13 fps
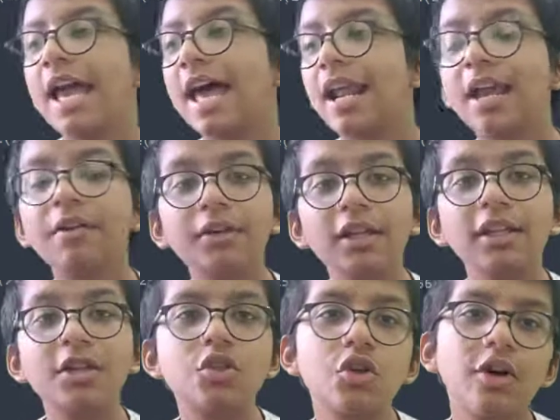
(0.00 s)
and I
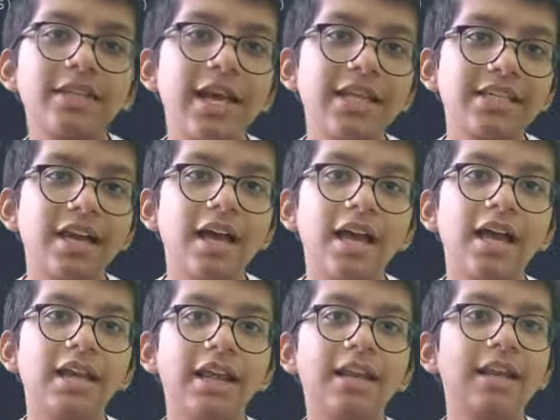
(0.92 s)
really enjoyed that,
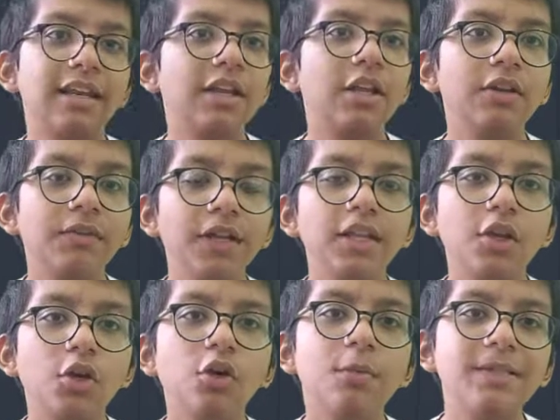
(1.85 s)
and I
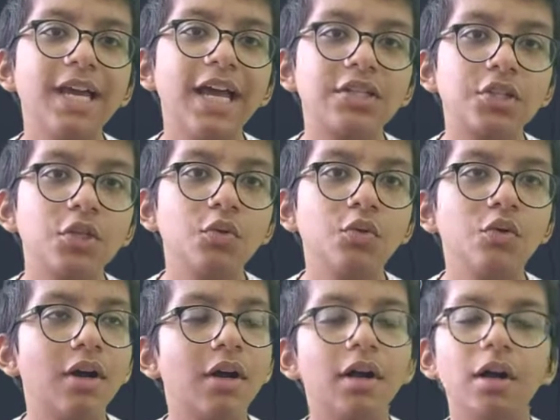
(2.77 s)
really hope that
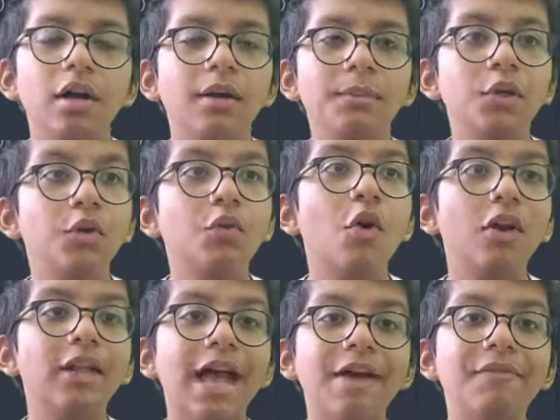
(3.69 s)
you
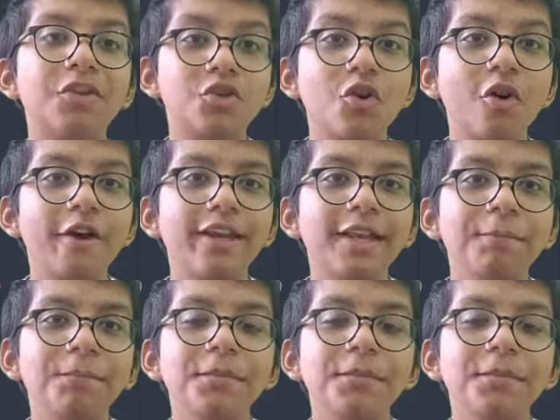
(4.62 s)
all have enjoyed.